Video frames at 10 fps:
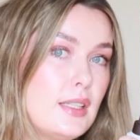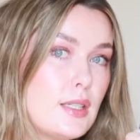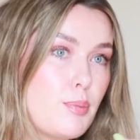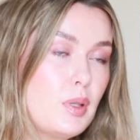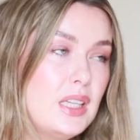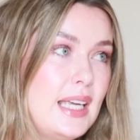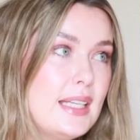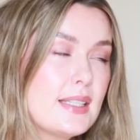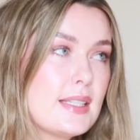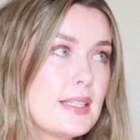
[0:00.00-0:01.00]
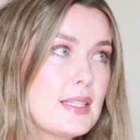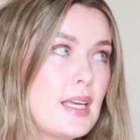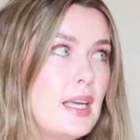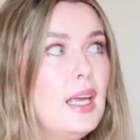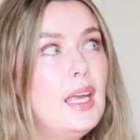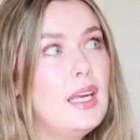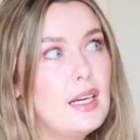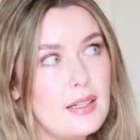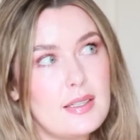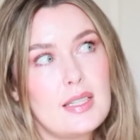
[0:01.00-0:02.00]
depletes
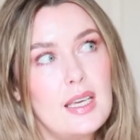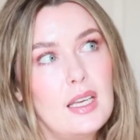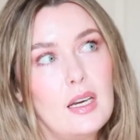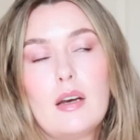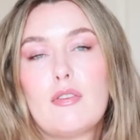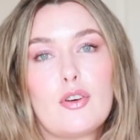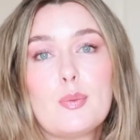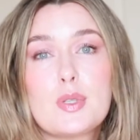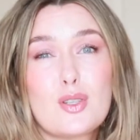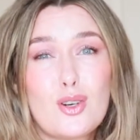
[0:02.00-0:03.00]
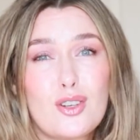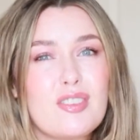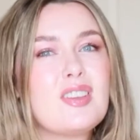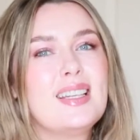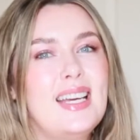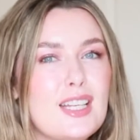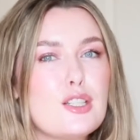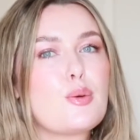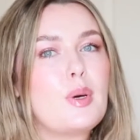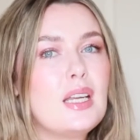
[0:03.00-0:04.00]
in our skin from sort of late
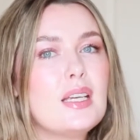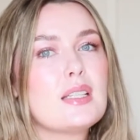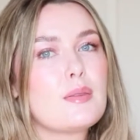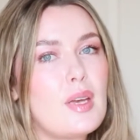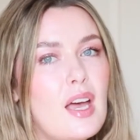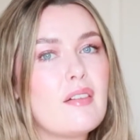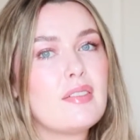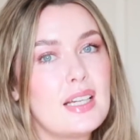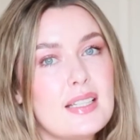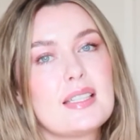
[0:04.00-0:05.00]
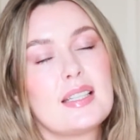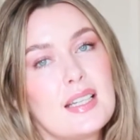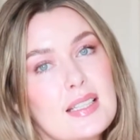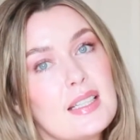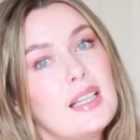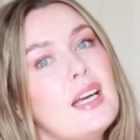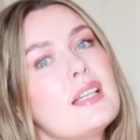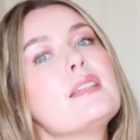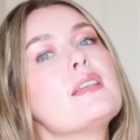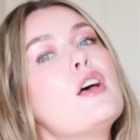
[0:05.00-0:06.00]
20s. We have less and less and
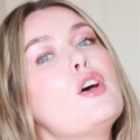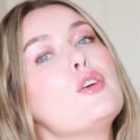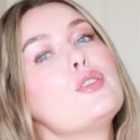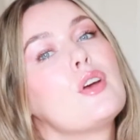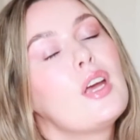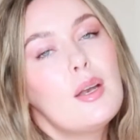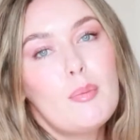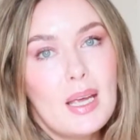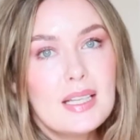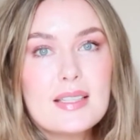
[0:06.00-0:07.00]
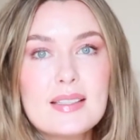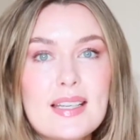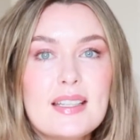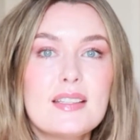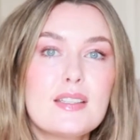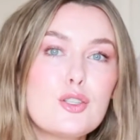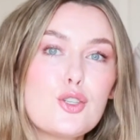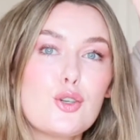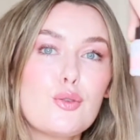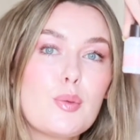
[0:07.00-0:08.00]
less. So it makes sense
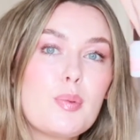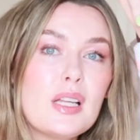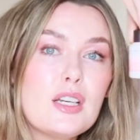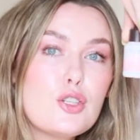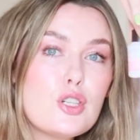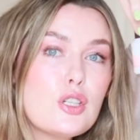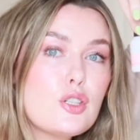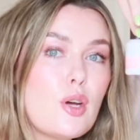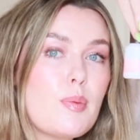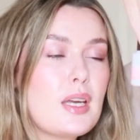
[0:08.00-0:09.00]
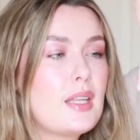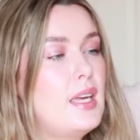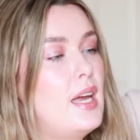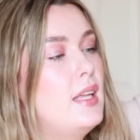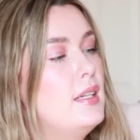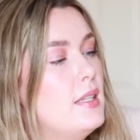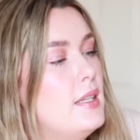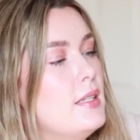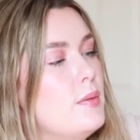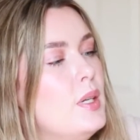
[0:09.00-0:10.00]
to replenish it topically. And
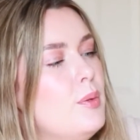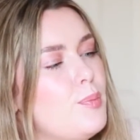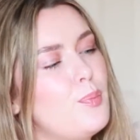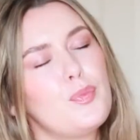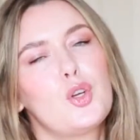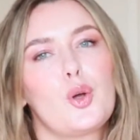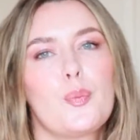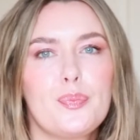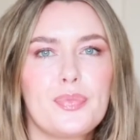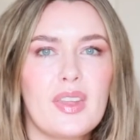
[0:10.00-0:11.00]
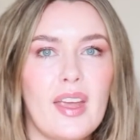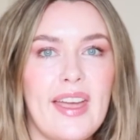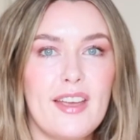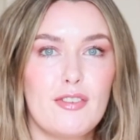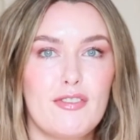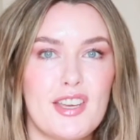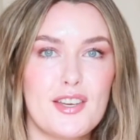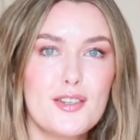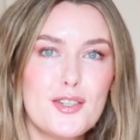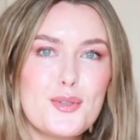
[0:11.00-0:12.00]
this one, look, it
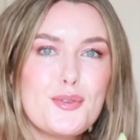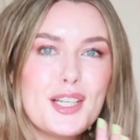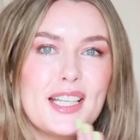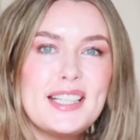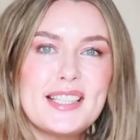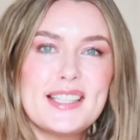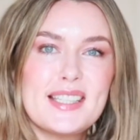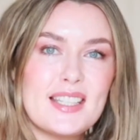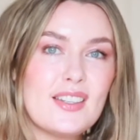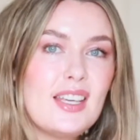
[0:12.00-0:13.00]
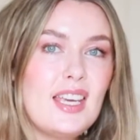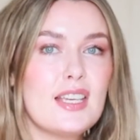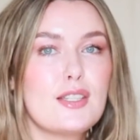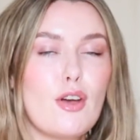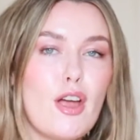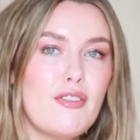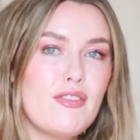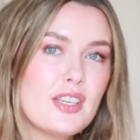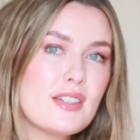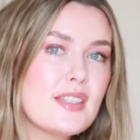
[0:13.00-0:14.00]
feels really silky. So it
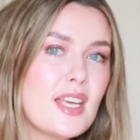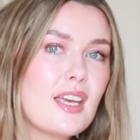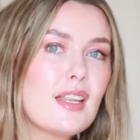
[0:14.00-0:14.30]
feels like